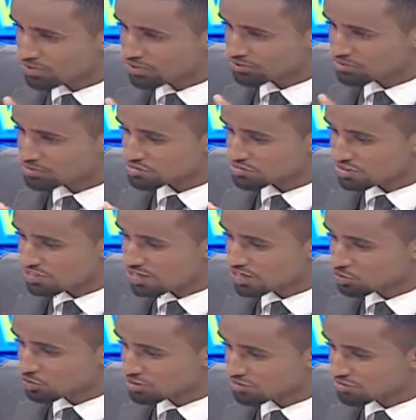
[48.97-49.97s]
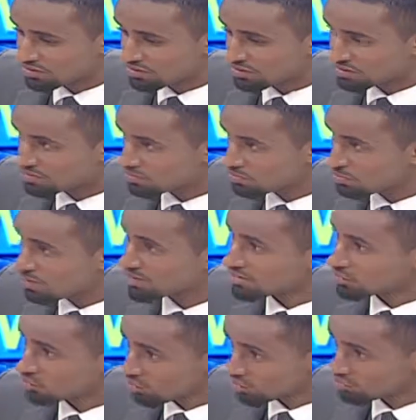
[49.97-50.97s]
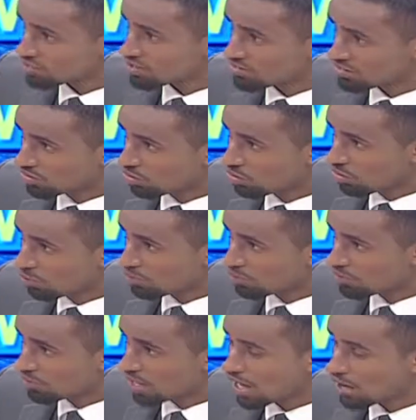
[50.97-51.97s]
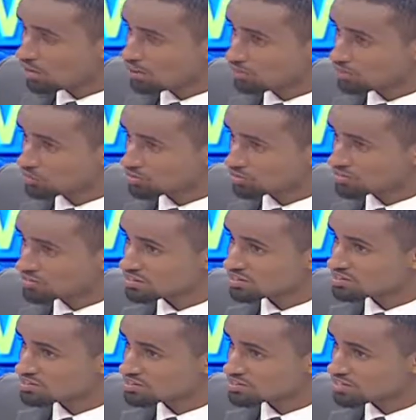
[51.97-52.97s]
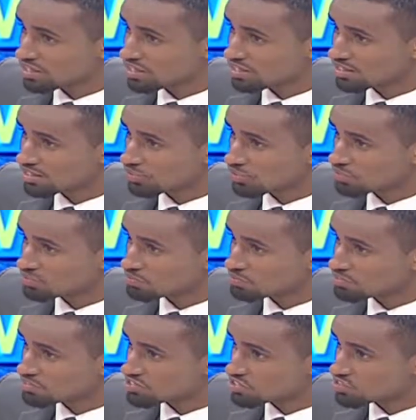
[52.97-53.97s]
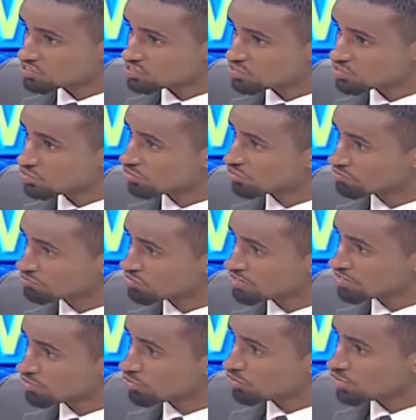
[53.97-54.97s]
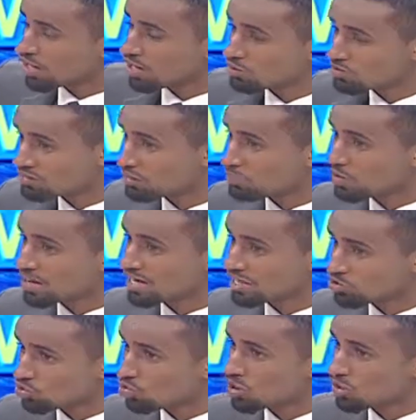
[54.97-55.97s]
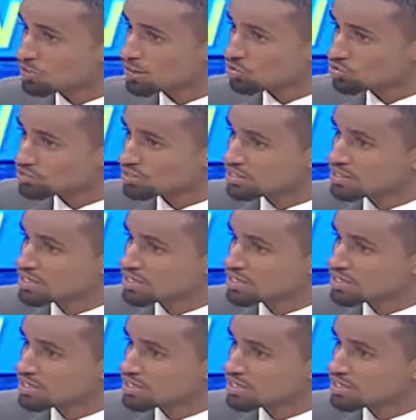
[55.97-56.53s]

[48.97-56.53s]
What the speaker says: this is an annual event that is marked across the globe. How important is it, and what message do you convey, or how is the package all about?